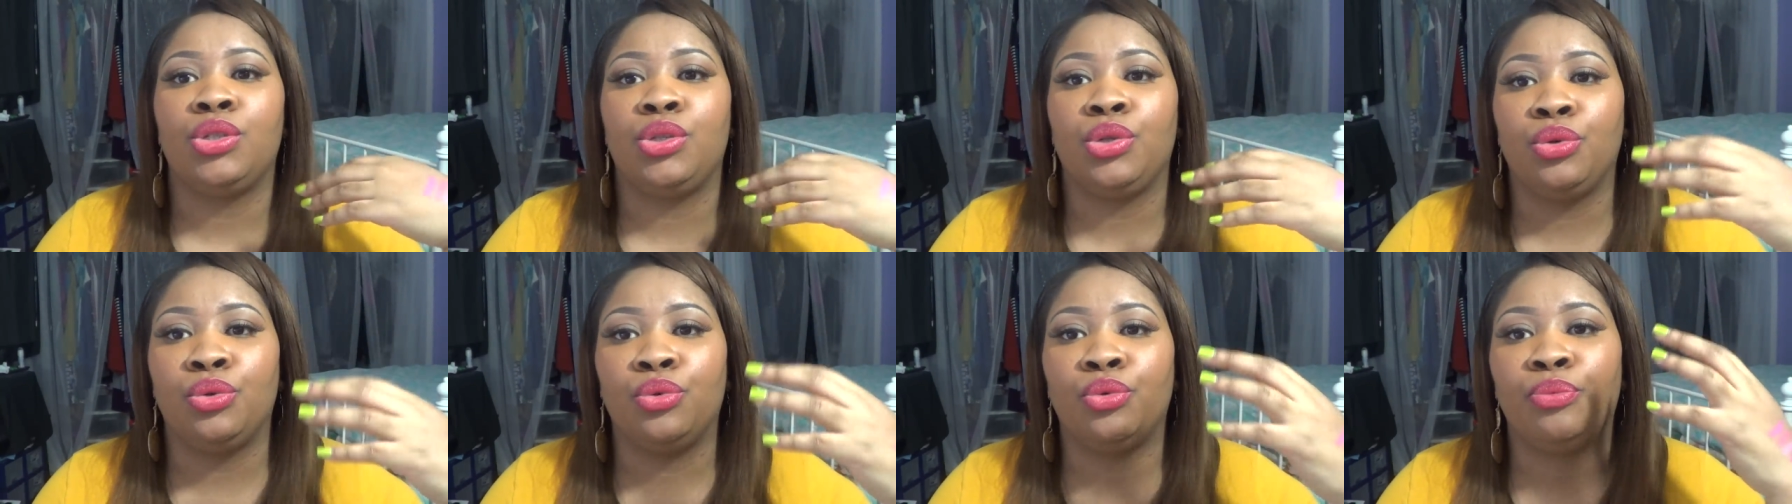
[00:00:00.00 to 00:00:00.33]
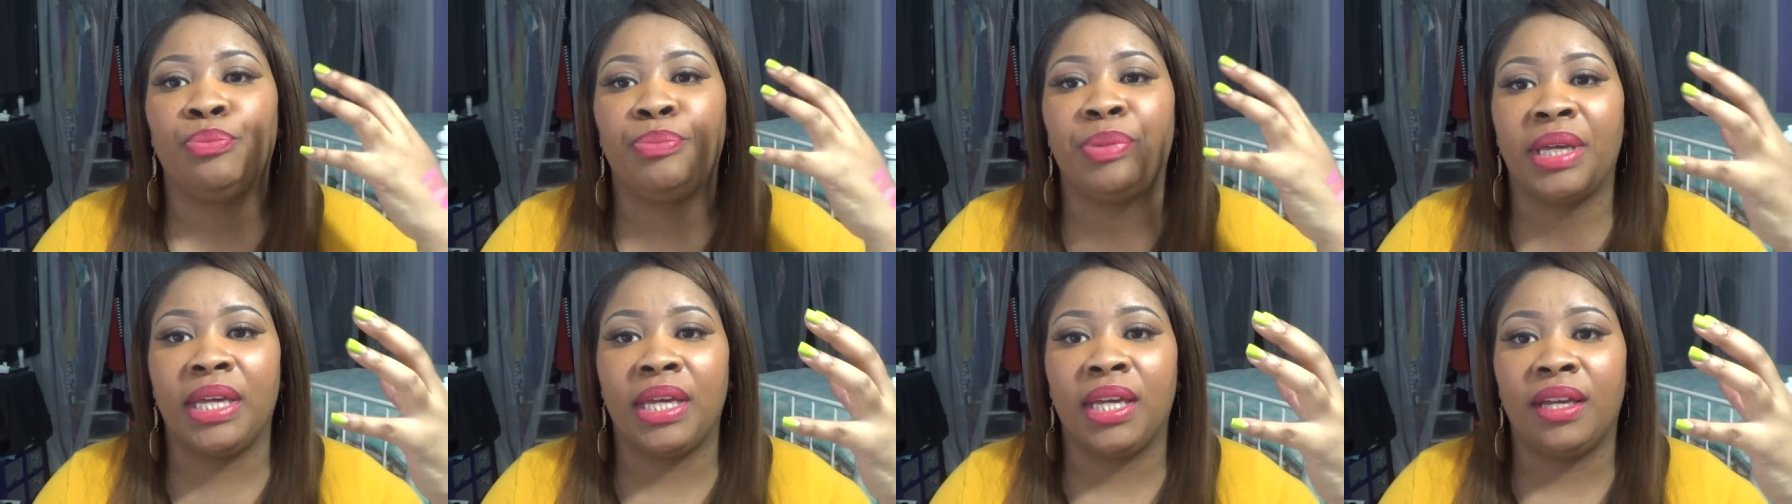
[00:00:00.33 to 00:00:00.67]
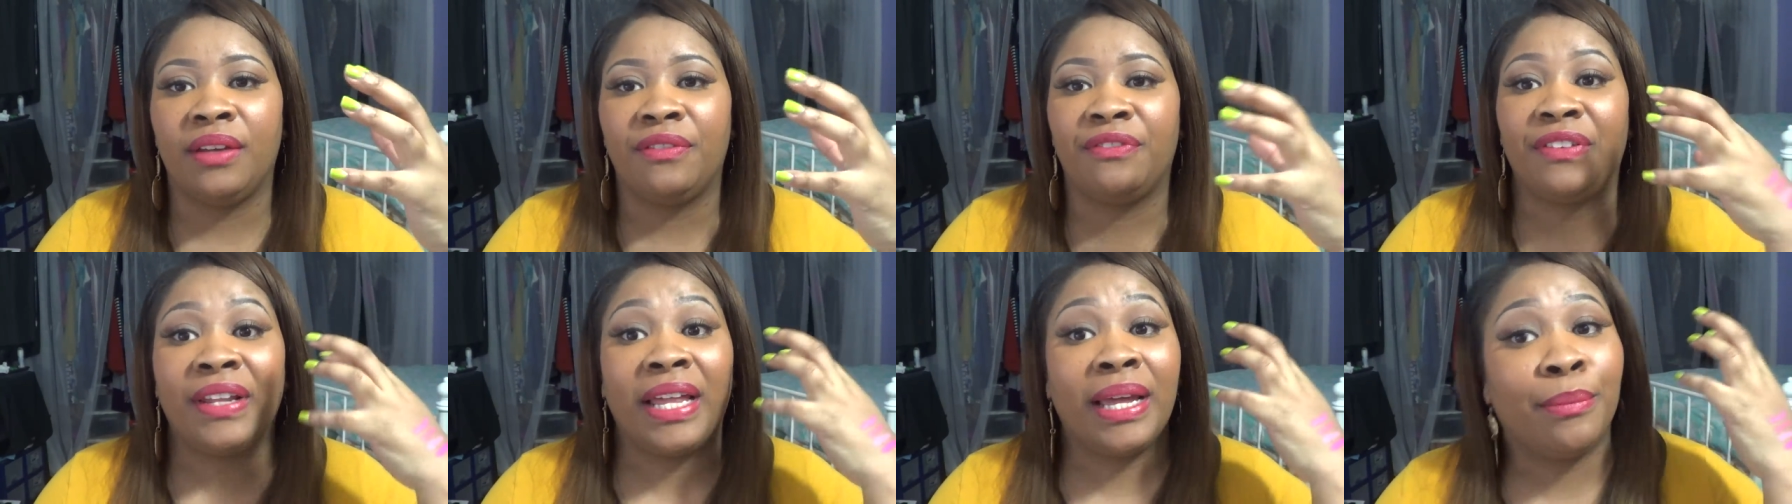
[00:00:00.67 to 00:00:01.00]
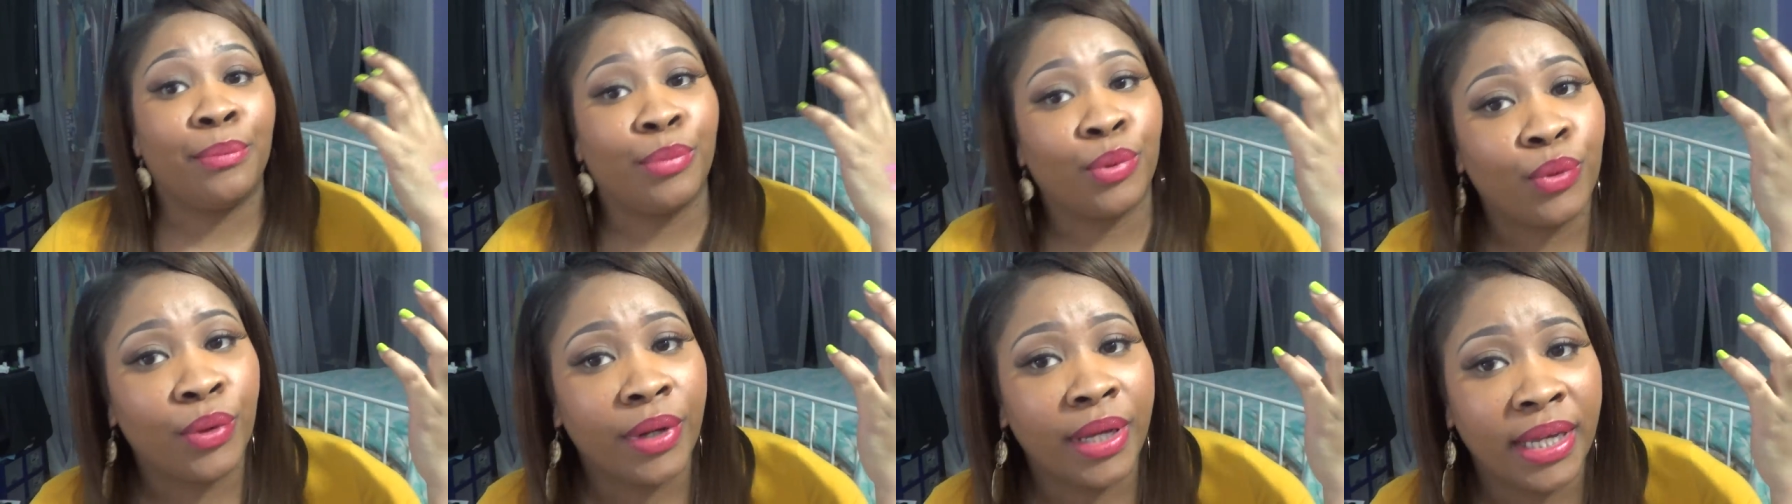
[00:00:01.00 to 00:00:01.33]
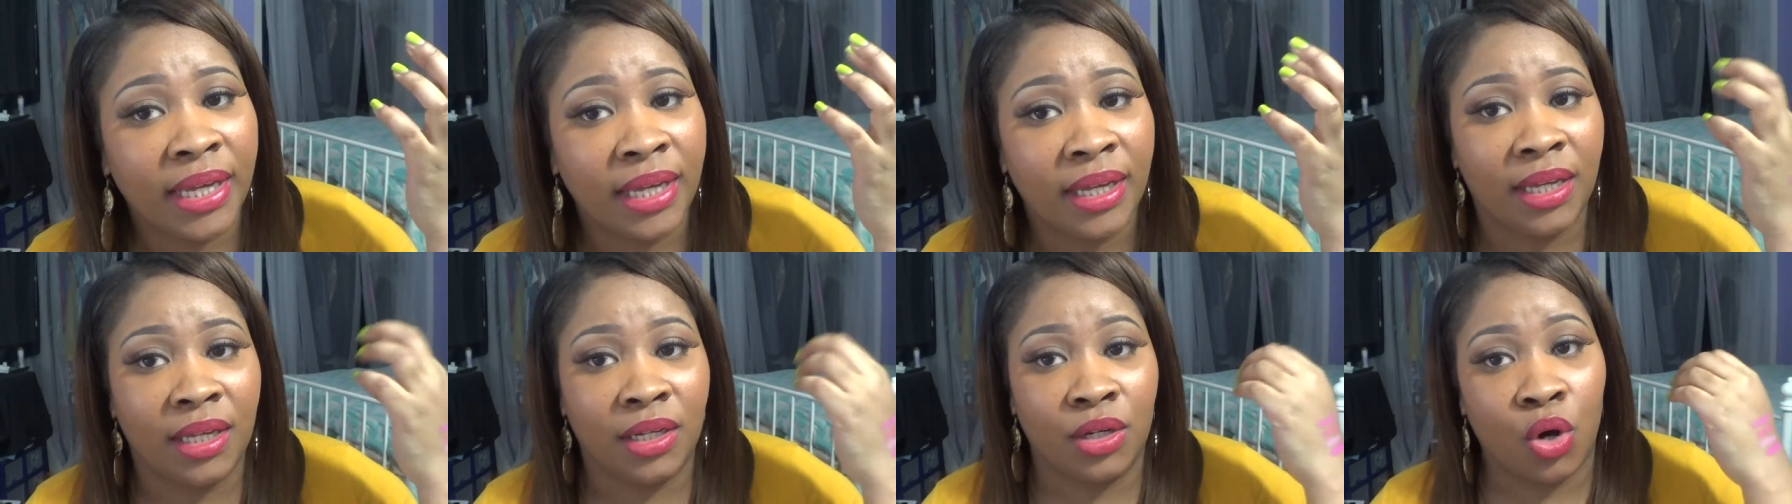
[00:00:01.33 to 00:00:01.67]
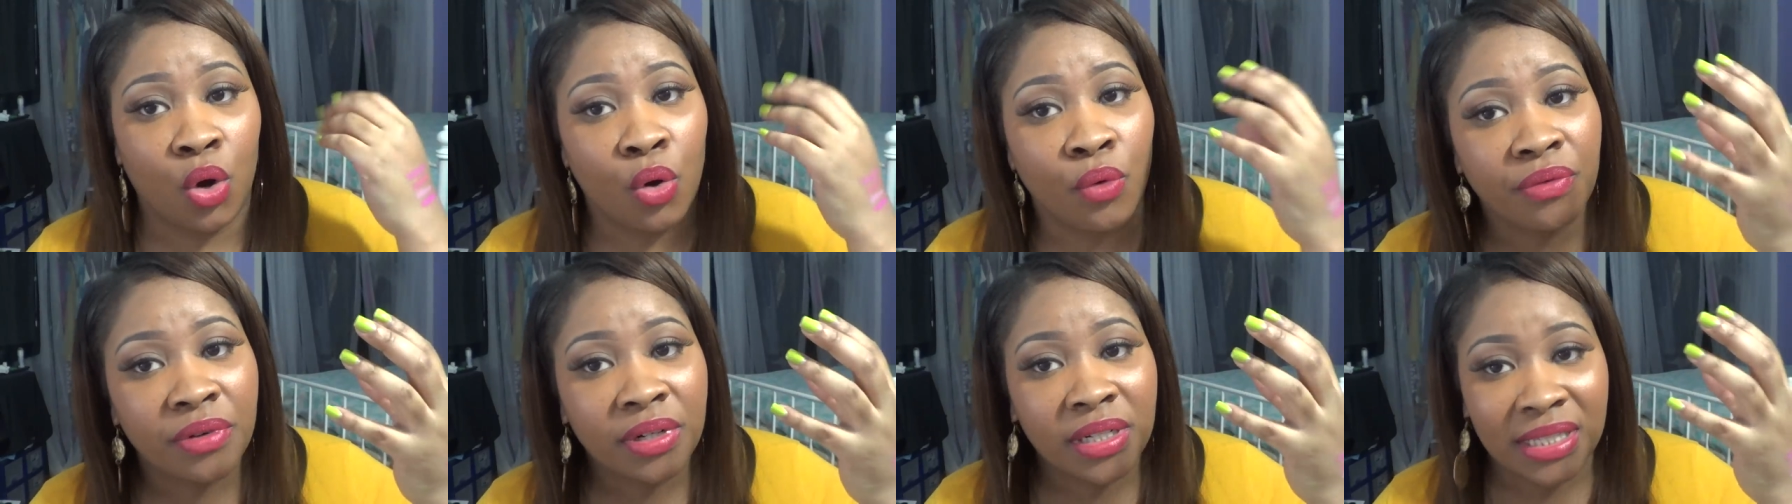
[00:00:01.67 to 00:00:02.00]
to be flamboyant and
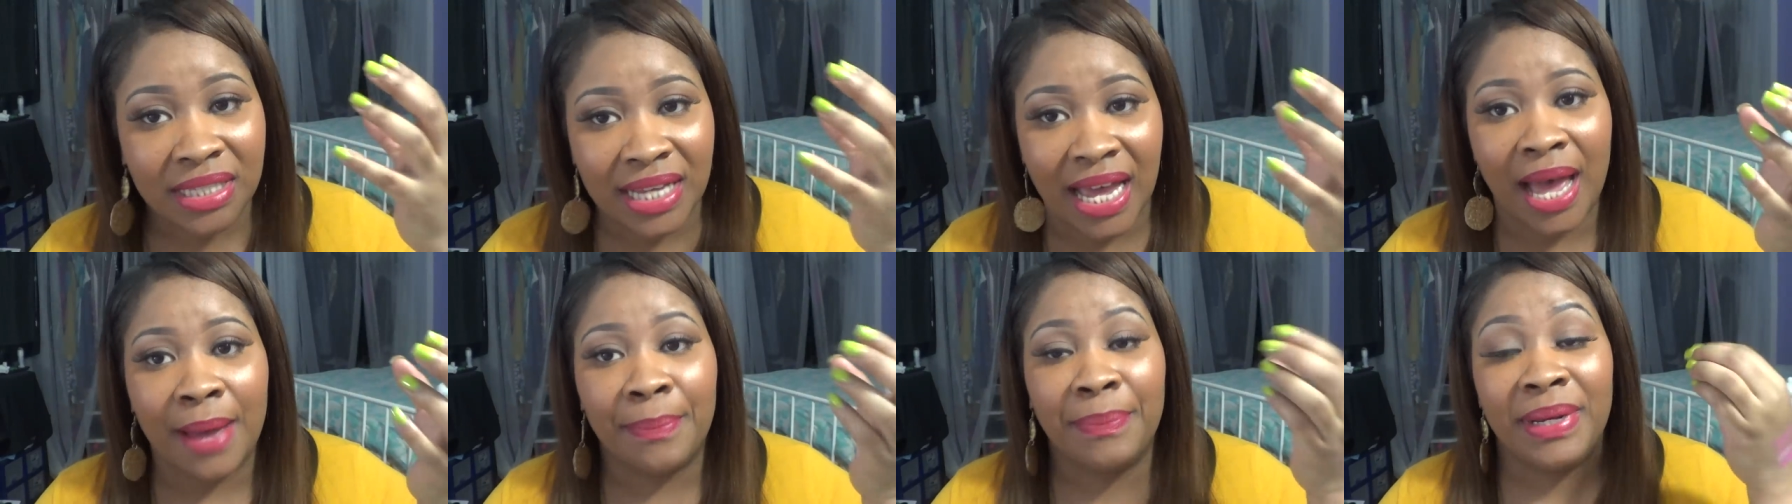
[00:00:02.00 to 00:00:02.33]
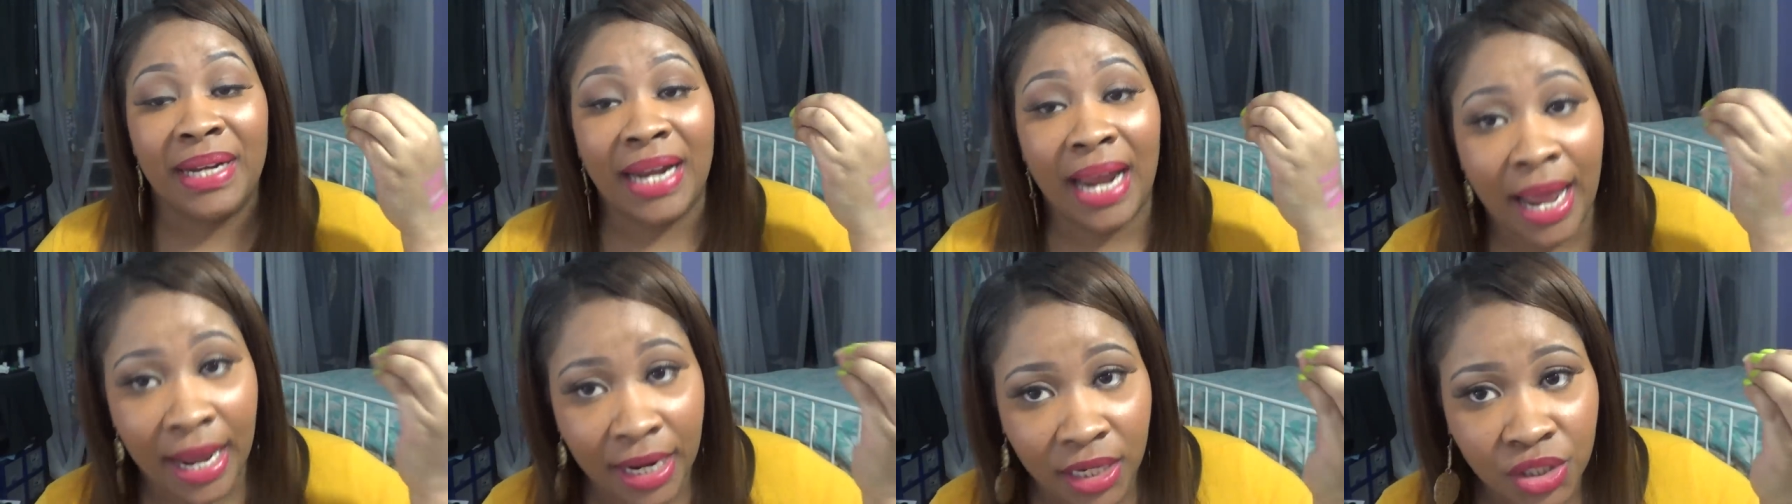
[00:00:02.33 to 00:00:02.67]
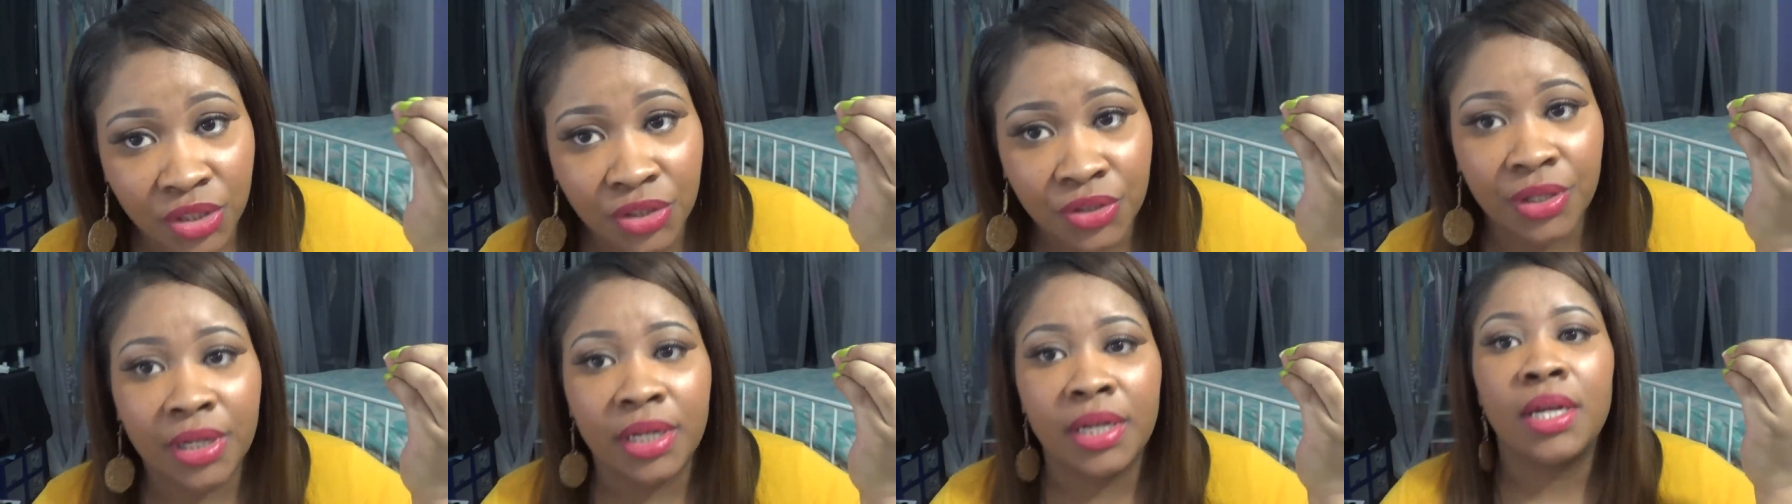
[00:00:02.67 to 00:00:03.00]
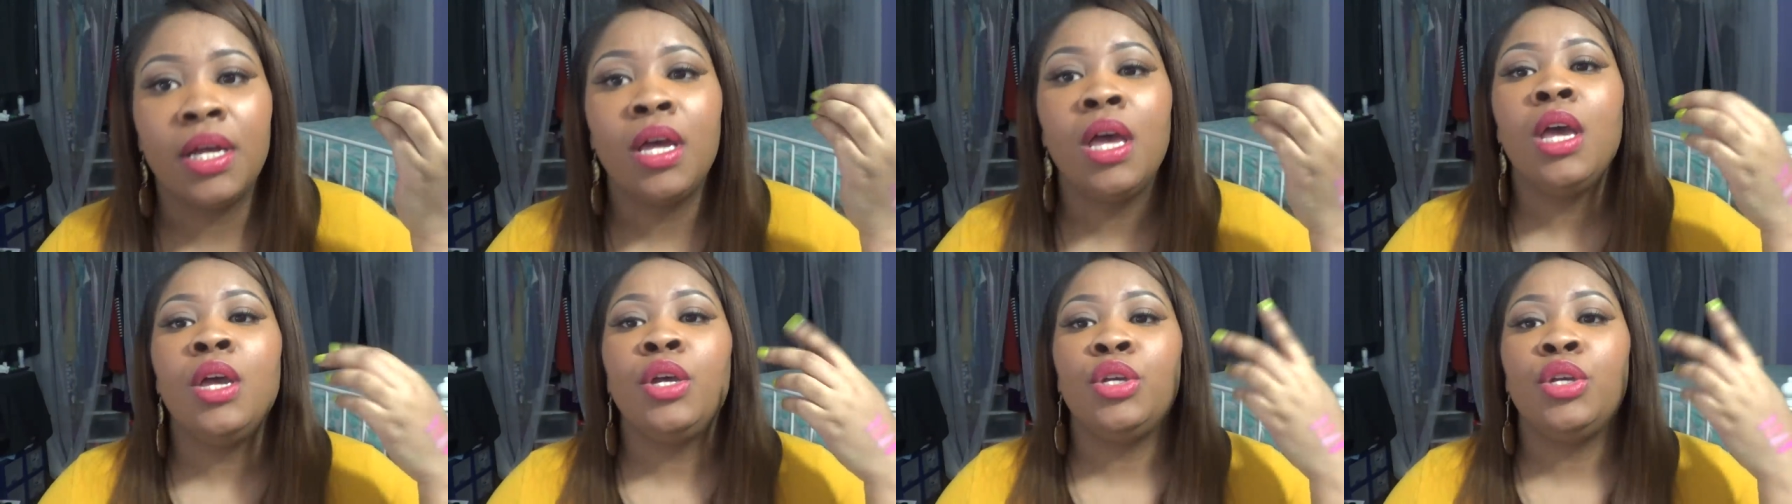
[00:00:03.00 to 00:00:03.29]
over the top and extra.